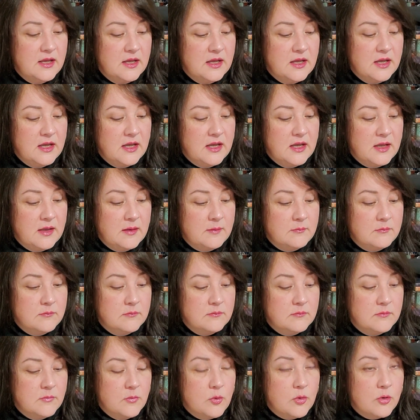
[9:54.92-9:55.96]

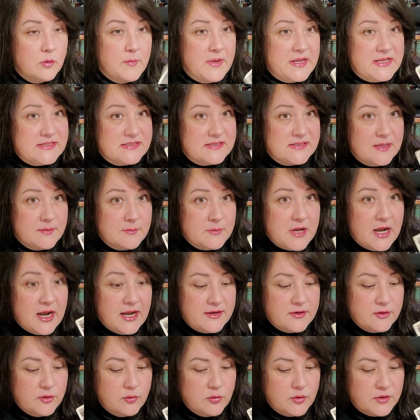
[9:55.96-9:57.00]
Or make some
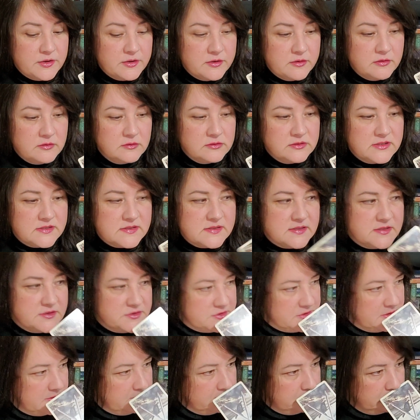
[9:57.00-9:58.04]
kind of critical
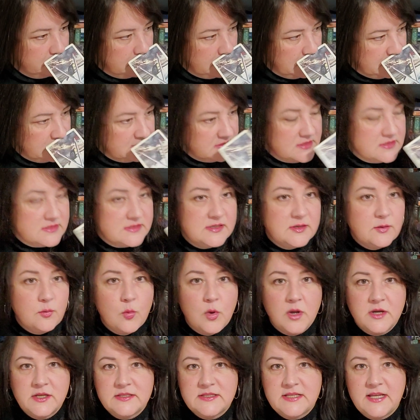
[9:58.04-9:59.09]
decision. Does he
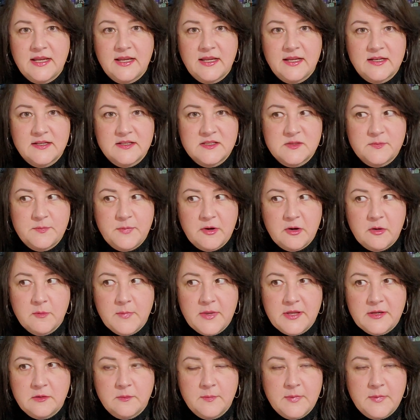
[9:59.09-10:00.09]
want to take an experimental